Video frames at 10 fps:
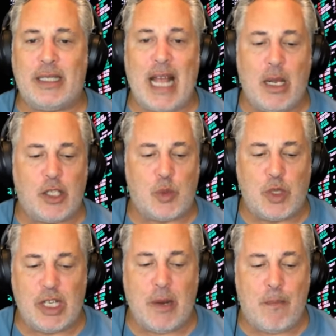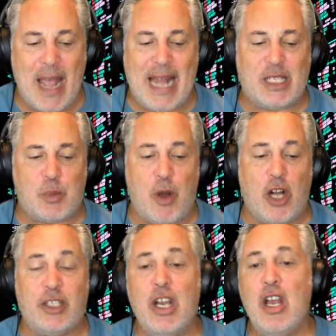Dallas was in a bad
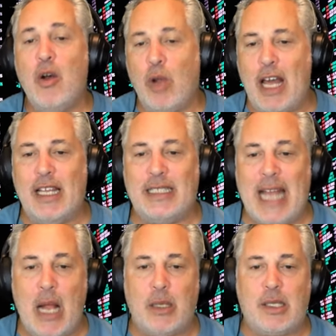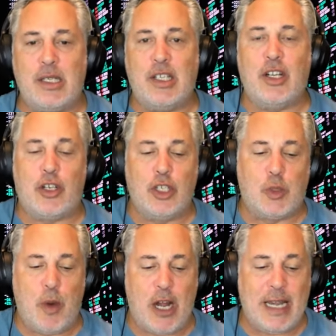spot. Well, I think Dallas is in a good
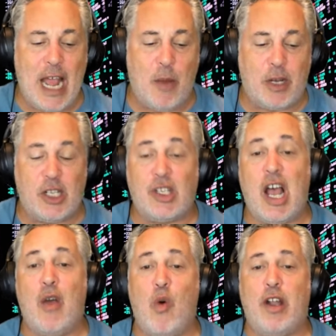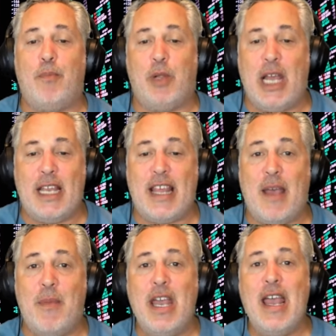spot now because I want to play
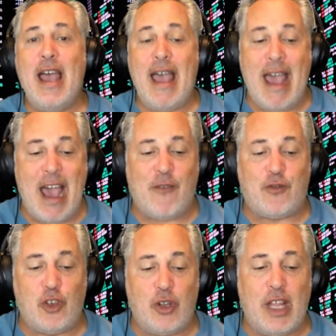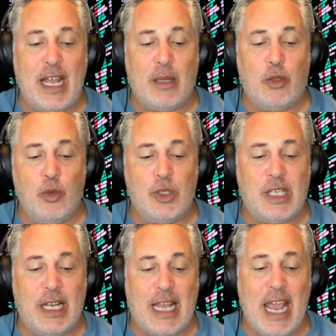them after they lose
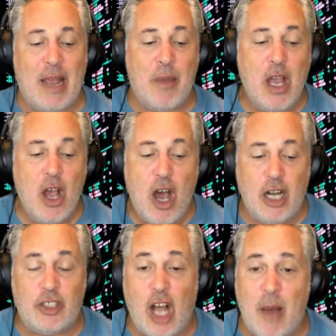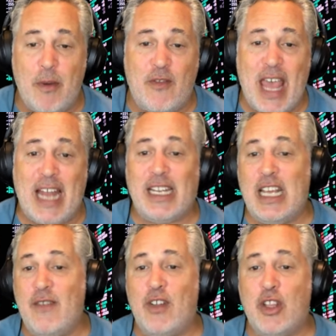a game. On top of that,
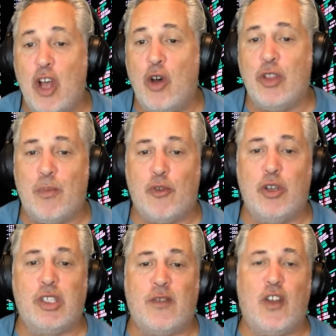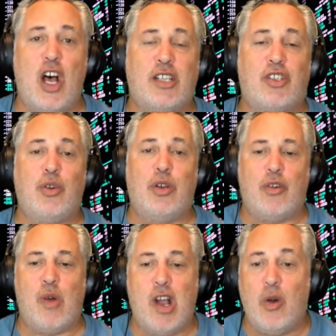even though the Bruins have lost two in a
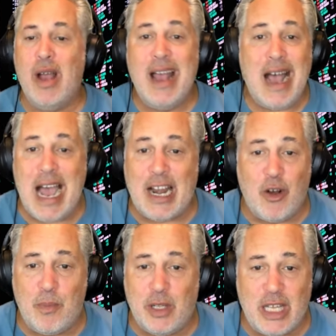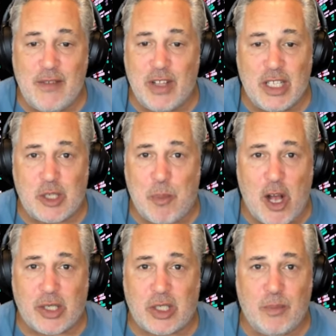row, I don't believe in this
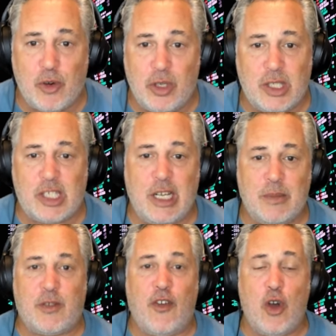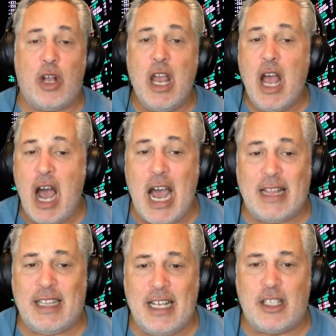Boston Bruins teams, folk. I
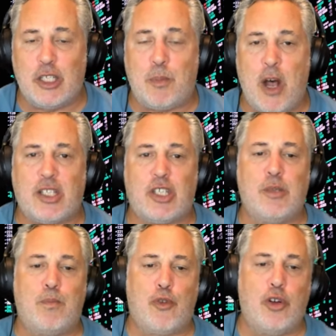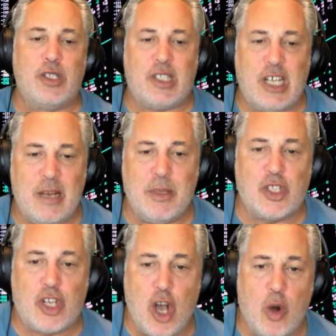think this Boston Bruins team
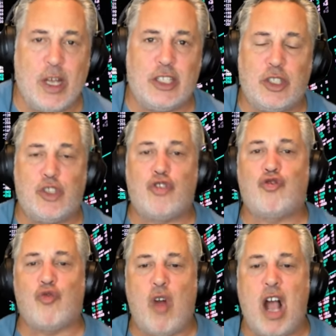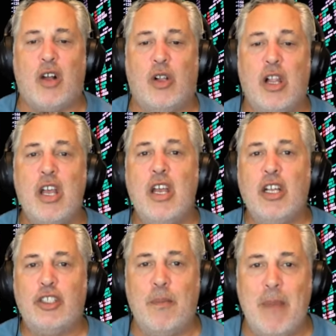is going to struggle
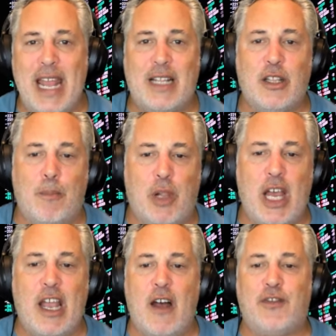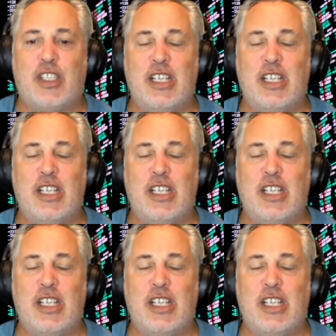to make the playoffs.